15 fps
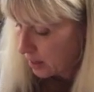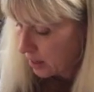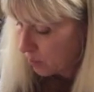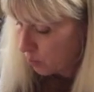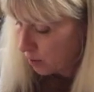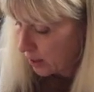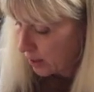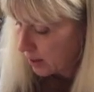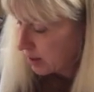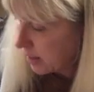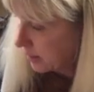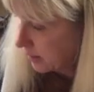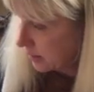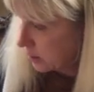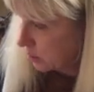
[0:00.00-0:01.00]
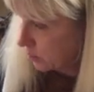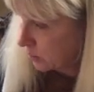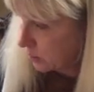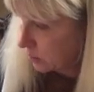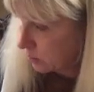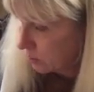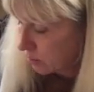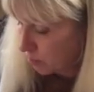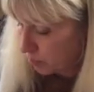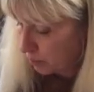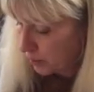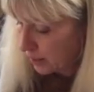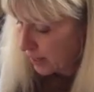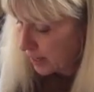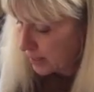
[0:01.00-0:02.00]
what I need to do is
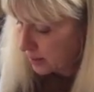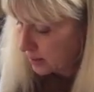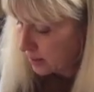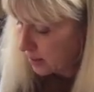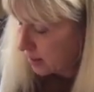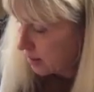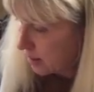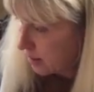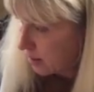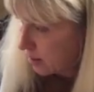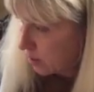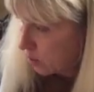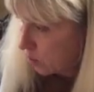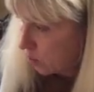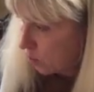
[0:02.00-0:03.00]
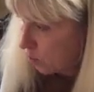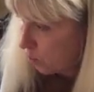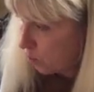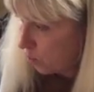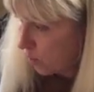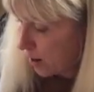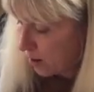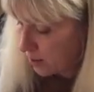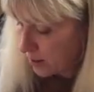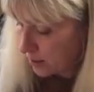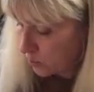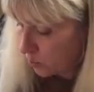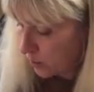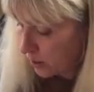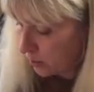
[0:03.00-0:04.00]
place where this
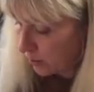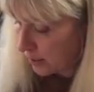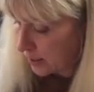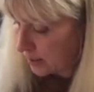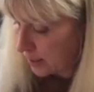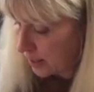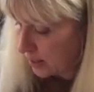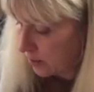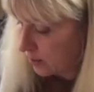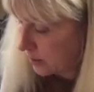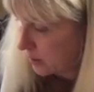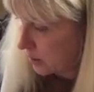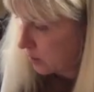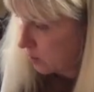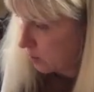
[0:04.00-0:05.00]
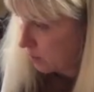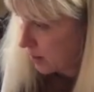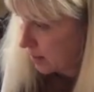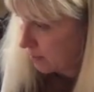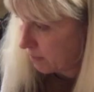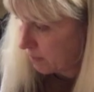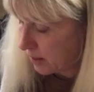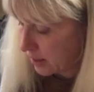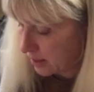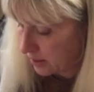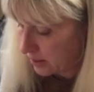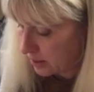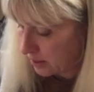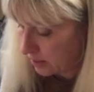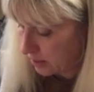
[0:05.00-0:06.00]
wheel is. I know it's to the right of this.